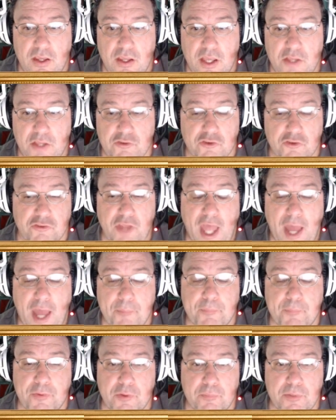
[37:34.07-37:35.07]
It just
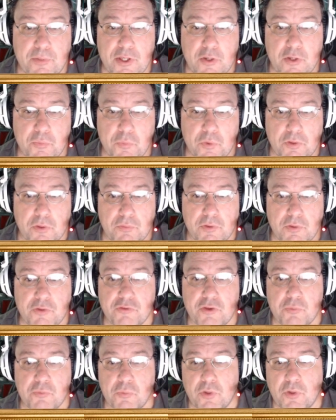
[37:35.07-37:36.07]
happened to be
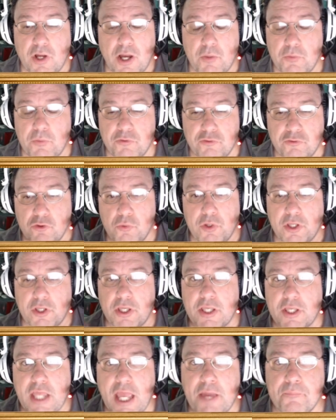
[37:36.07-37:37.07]
because I was doing
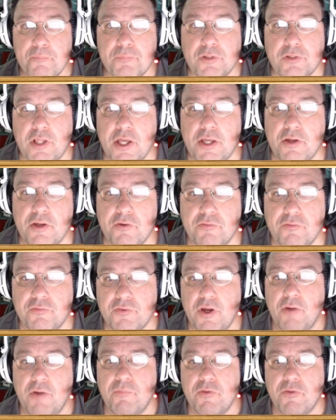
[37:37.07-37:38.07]
a gameplay of,
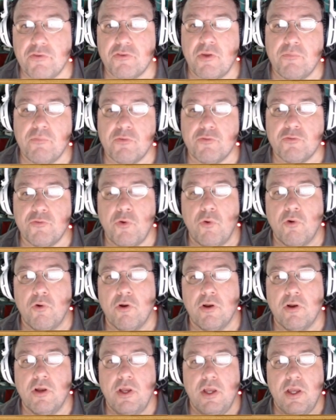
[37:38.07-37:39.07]
of The Sims
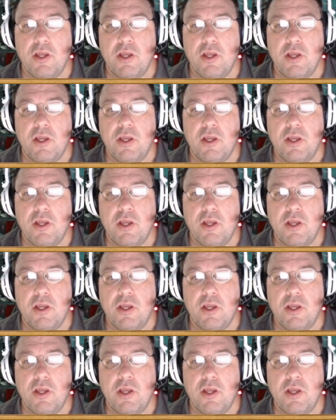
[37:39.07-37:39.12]
4,